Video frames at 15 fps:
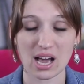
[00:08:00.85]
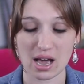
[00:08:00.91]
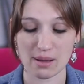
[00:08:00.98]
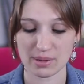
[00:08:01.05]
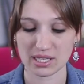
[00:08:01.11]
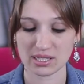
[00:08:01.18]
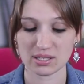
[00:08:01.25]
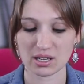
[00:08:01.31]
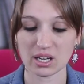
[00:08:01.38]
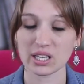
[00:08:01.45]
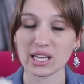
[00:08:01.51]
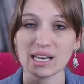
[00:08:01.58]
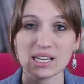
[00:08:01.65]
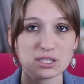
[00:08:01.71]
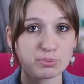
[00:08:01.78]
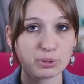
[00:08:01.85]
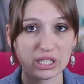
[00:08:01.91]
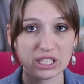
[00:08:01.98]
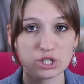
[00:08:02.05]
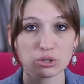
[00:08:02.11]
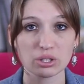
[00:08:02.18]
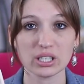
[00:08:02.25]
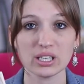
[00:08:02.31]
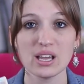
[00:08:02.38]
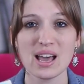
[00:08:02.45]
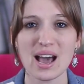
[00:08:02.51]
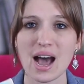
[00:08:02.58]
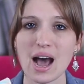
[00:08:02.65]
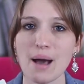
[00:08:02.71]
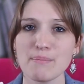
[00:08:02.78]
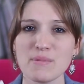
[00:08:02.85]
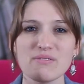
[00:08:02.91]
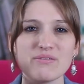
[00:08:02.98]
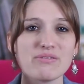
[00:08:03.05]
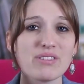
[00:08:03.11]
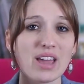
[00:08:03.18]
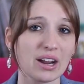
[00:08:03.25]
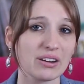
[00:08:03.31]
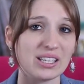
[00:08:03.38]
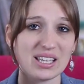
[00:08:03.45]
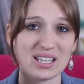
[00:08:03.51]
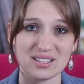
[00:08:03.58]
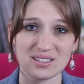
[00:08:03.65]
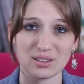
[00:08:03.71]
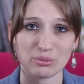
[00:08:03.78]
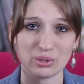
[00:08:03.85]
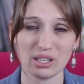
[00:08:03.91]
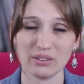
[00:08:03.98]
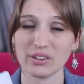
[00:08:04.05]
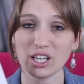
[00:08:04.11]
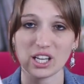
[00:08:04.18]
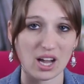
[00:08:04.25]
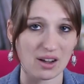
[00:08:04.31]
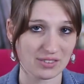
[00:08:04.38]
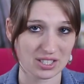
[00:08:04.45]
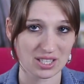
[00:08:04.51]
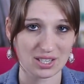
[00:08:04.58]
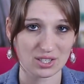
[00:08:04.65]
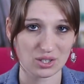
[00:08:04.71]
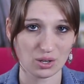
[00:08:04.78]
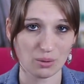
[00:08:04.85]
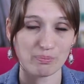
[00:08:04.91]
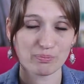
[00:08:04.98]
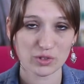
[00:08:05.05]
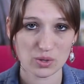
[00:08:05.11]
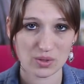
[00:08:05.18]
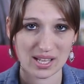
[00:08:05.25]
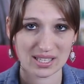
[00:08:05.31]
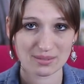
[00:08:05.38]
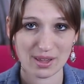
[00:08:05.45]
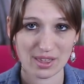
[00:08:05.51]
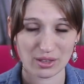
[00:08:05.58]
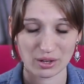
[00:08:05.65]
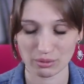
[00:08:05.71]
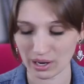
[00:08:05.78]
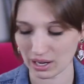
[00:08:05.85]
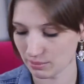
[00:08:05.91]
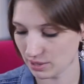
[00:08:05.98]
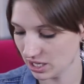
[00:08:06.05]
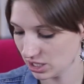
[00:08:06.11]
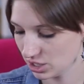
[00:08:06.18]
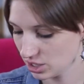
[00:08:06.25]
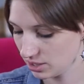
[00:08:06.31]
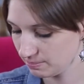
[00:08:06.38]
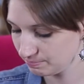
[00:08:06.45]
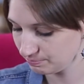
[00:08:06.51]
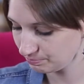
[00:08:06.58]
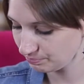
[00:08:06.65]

It's pretty short, very easy to read, very conversational. So that's my third recommendation.